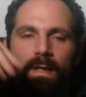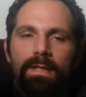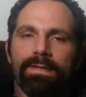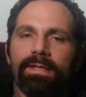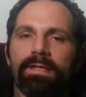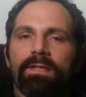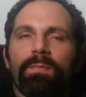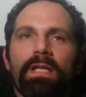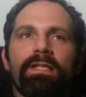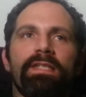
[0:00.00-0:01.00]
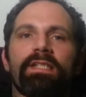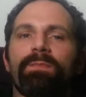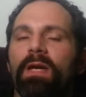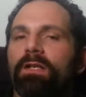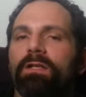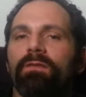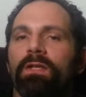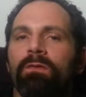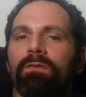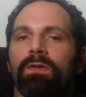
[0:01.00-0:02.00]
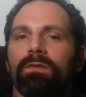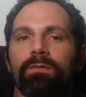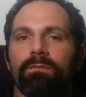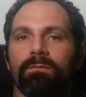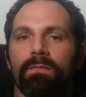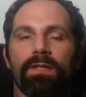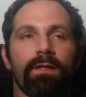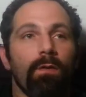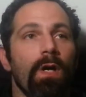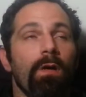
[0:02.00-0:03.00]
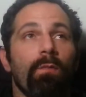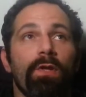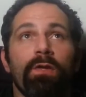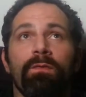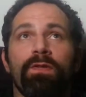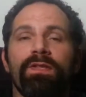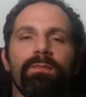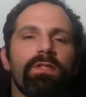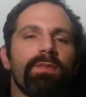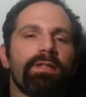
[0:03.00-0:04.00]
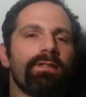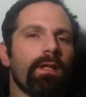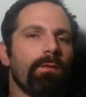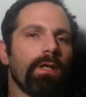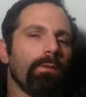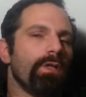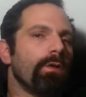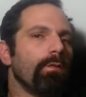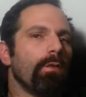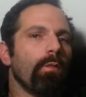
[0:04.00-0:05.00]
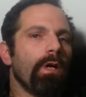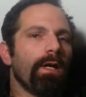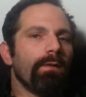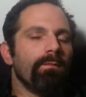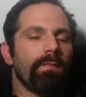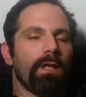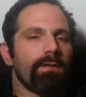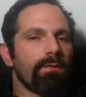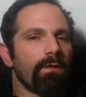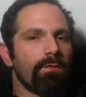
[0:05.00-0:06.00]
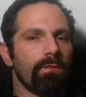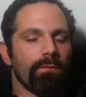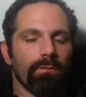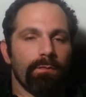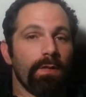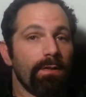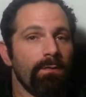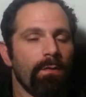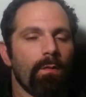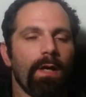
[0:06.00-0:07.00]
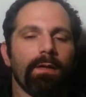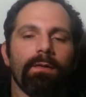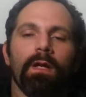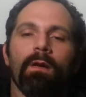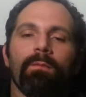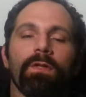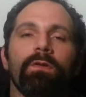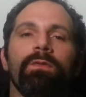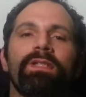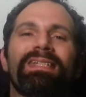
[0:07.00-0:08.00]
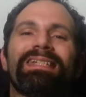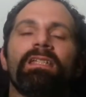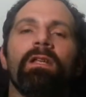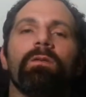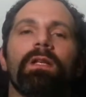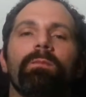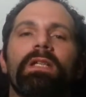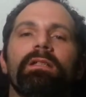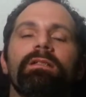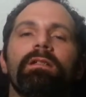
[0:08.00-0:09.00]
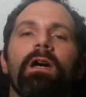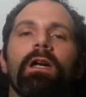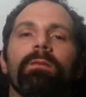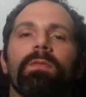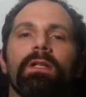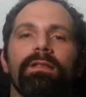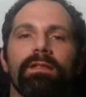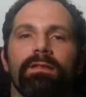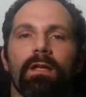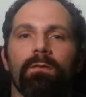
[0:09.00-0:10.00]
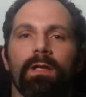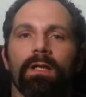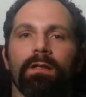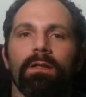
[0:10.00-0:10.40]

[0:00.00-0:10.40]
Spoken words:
is this explains the expansion of the universe. They say, well, the universe seems to be accelerating and we don't know why. That is not true. They do know why. The universe is accelerating because time is accelerating.